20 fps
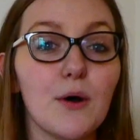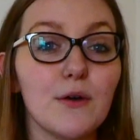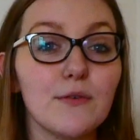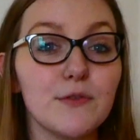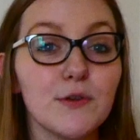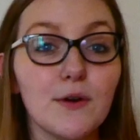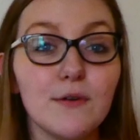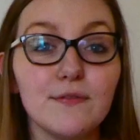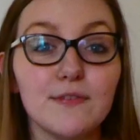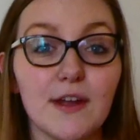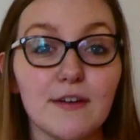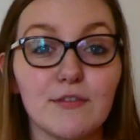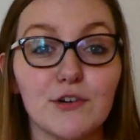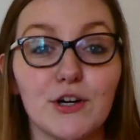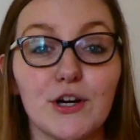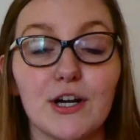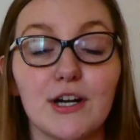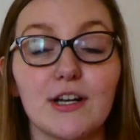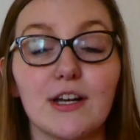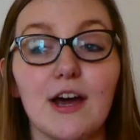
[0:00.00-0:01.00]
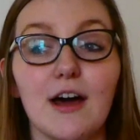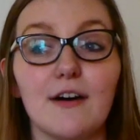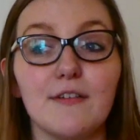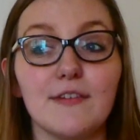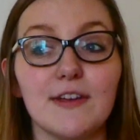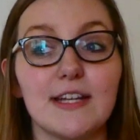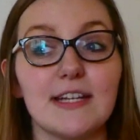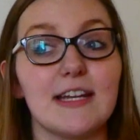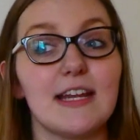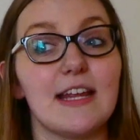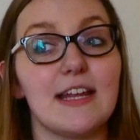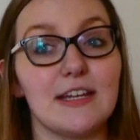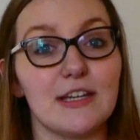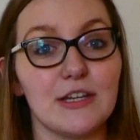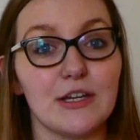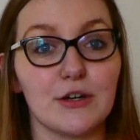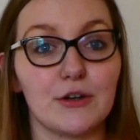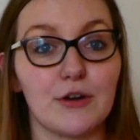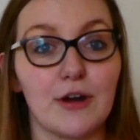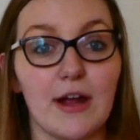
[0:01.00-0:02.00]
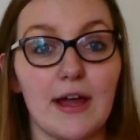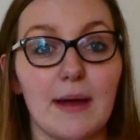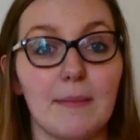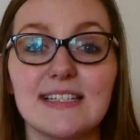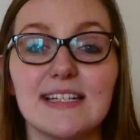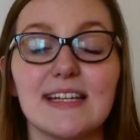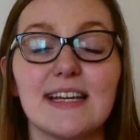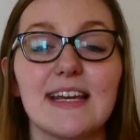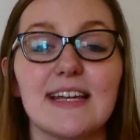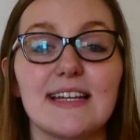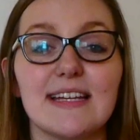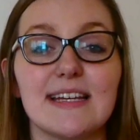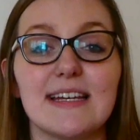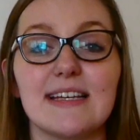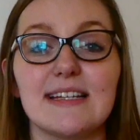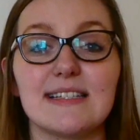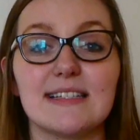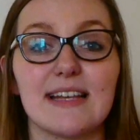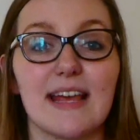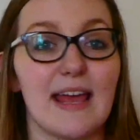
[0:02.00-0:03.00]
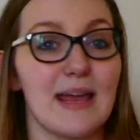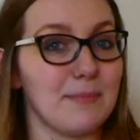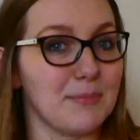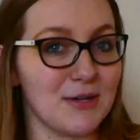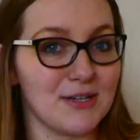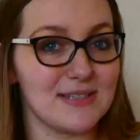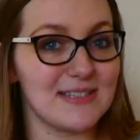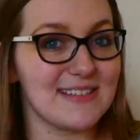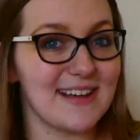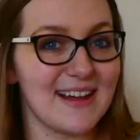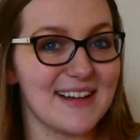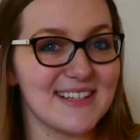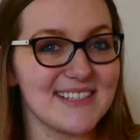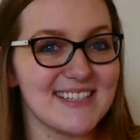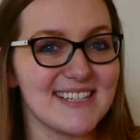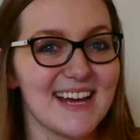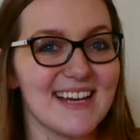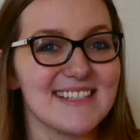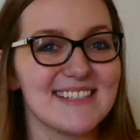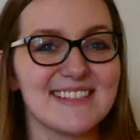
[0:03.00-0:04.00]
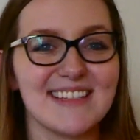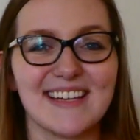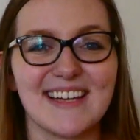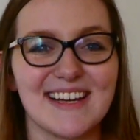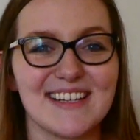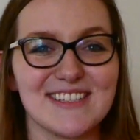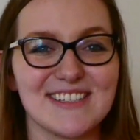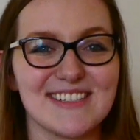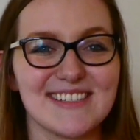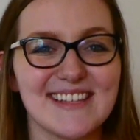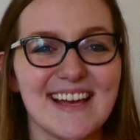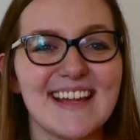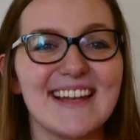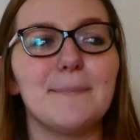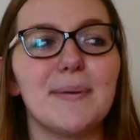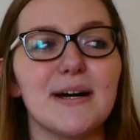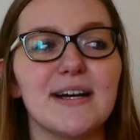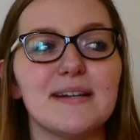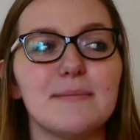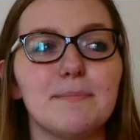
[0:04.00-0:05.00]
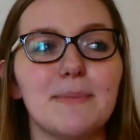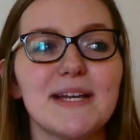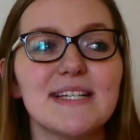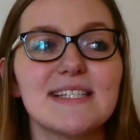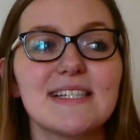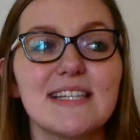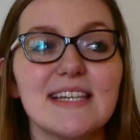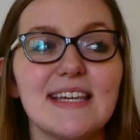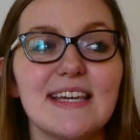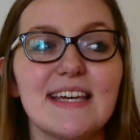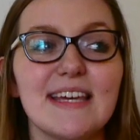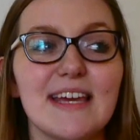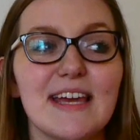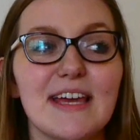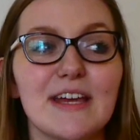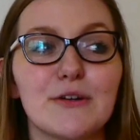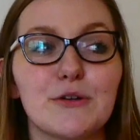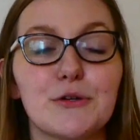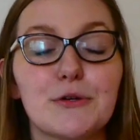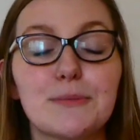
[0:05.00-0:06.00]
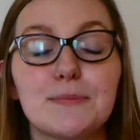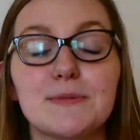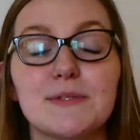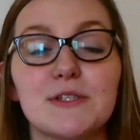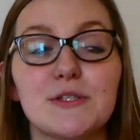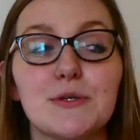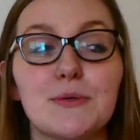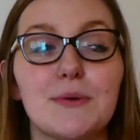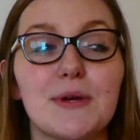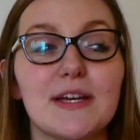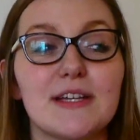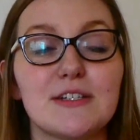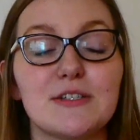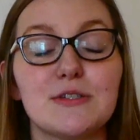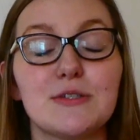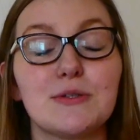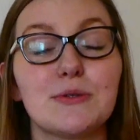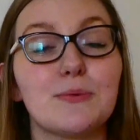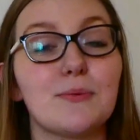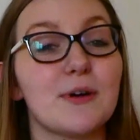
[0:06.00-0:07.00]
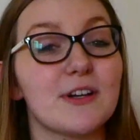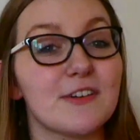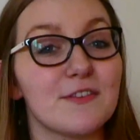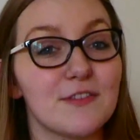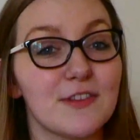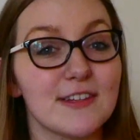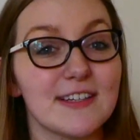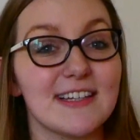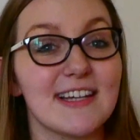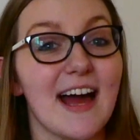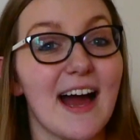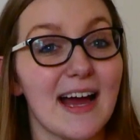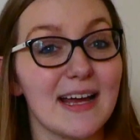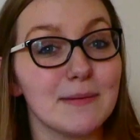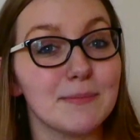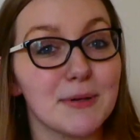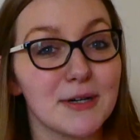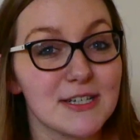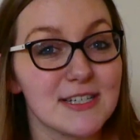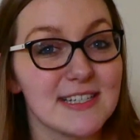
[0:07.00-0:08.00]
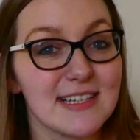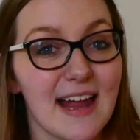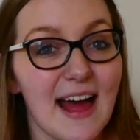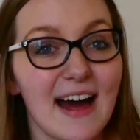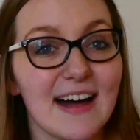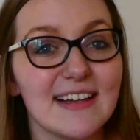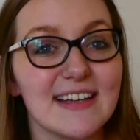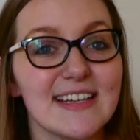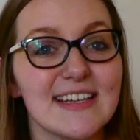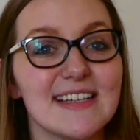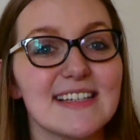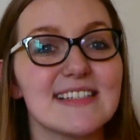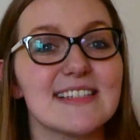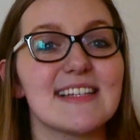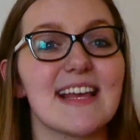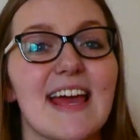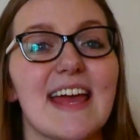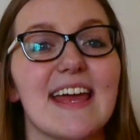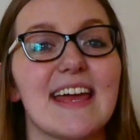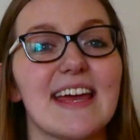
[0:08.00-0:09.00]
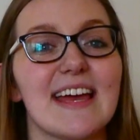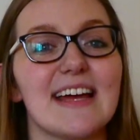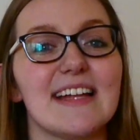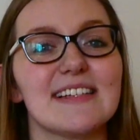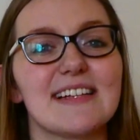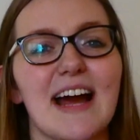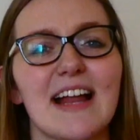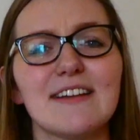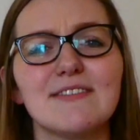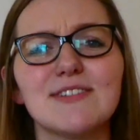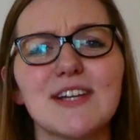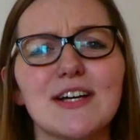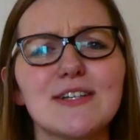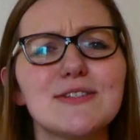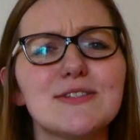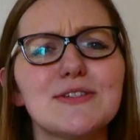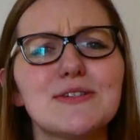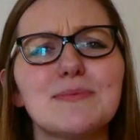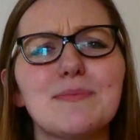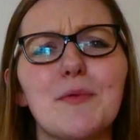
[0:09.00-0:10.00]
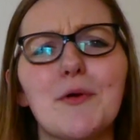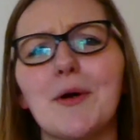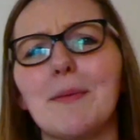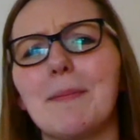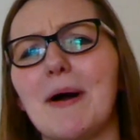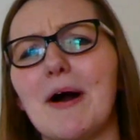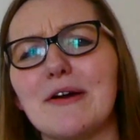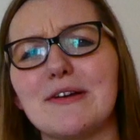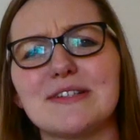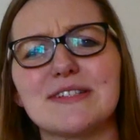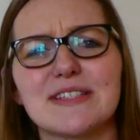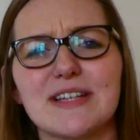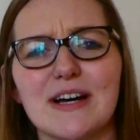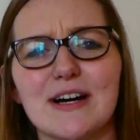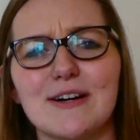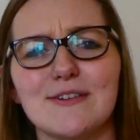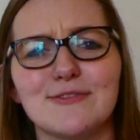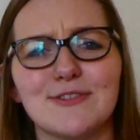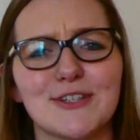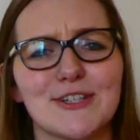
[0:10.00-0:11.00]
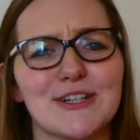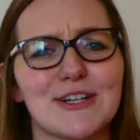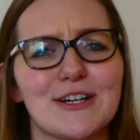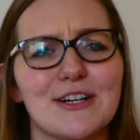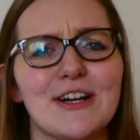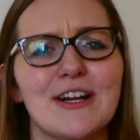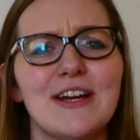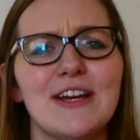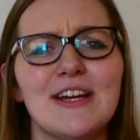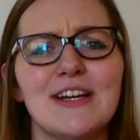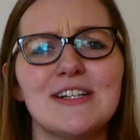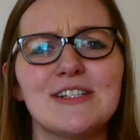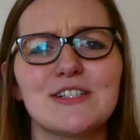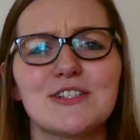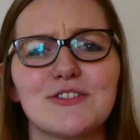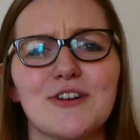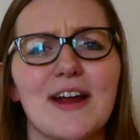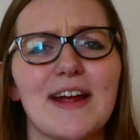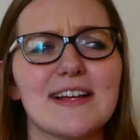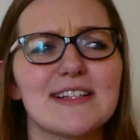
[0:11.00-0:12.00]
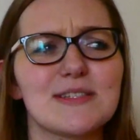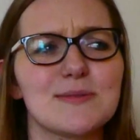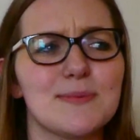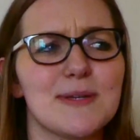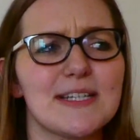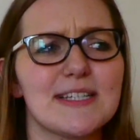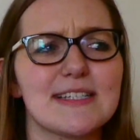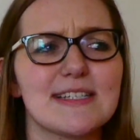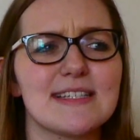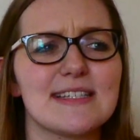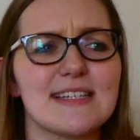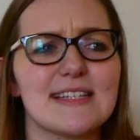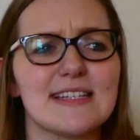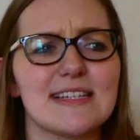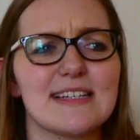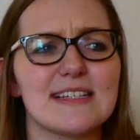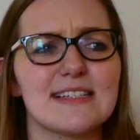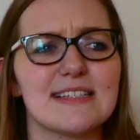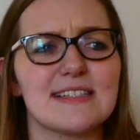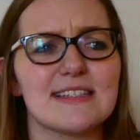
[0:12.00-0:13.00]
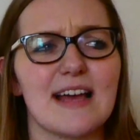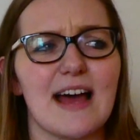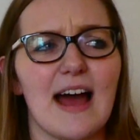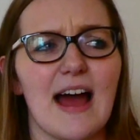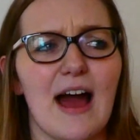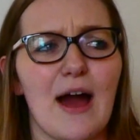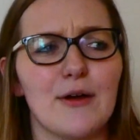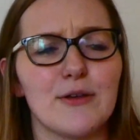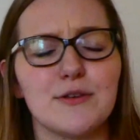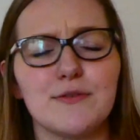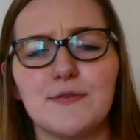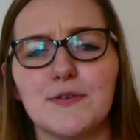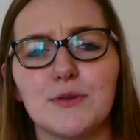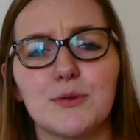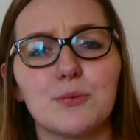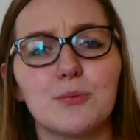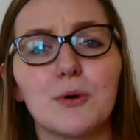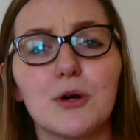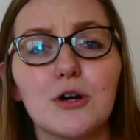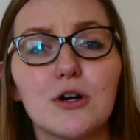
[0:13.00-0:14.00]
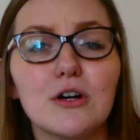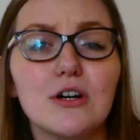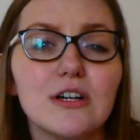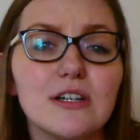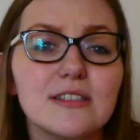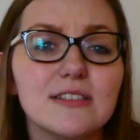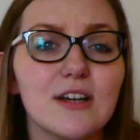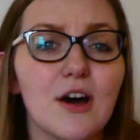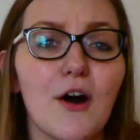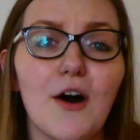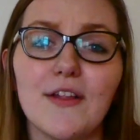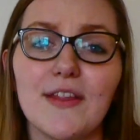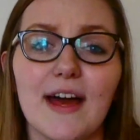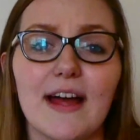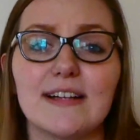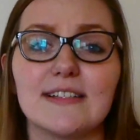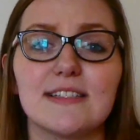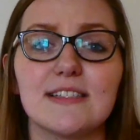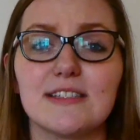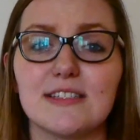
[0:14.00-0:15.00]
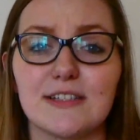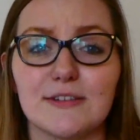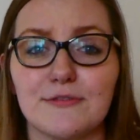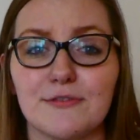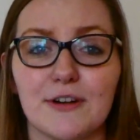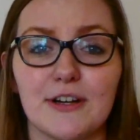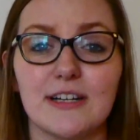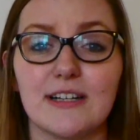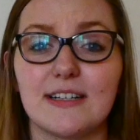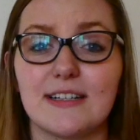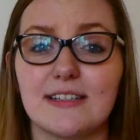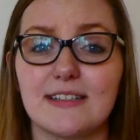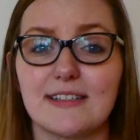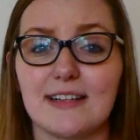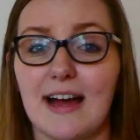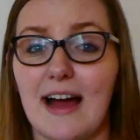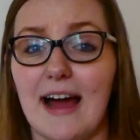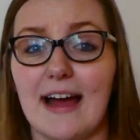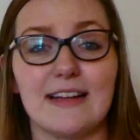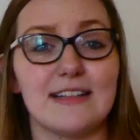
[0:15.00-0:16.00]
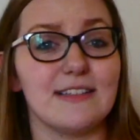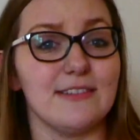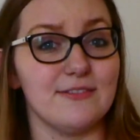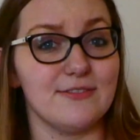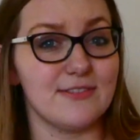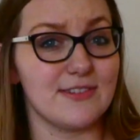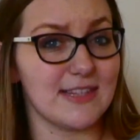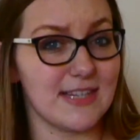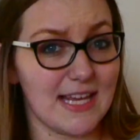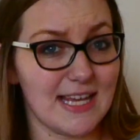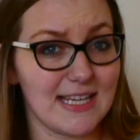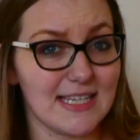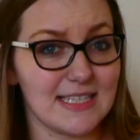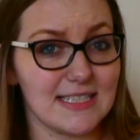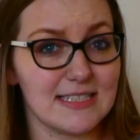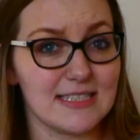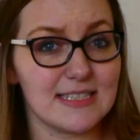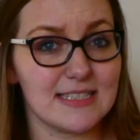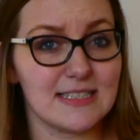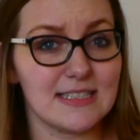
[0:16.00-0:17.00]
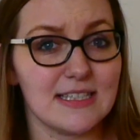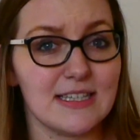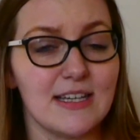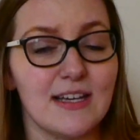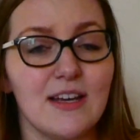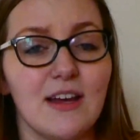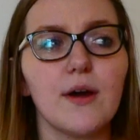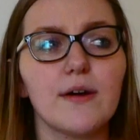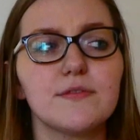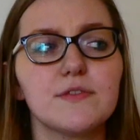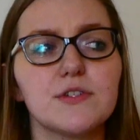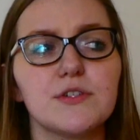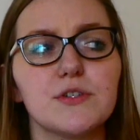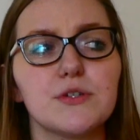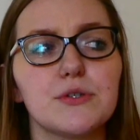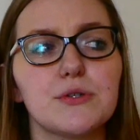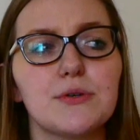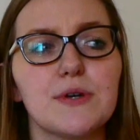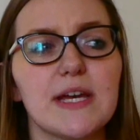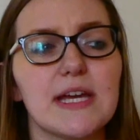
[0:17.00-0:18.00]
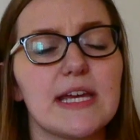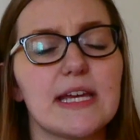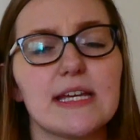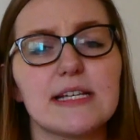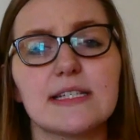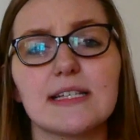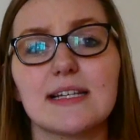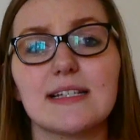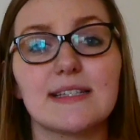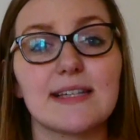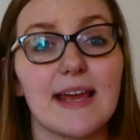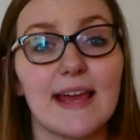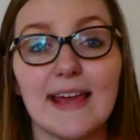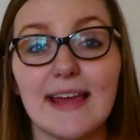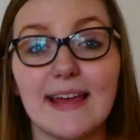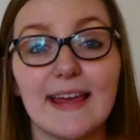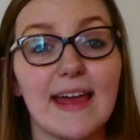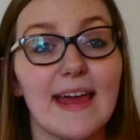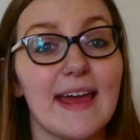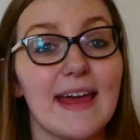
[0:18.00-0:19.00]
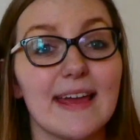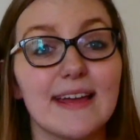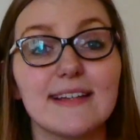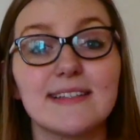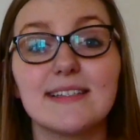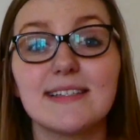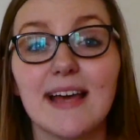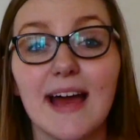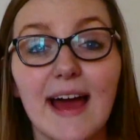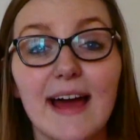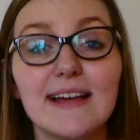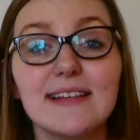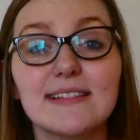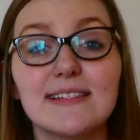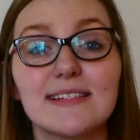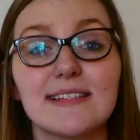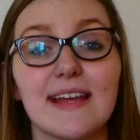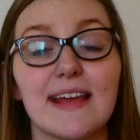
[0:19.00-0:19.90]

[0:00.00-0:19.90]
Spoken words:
if you have never heard of an Enneagram, it is a personality test like I just said, but basically it groups you into one of the 9 personalities and kind of tells you more about yourself, your strengths, weaknesses, how you view the world, all that different kind of things. What you have to do is take a test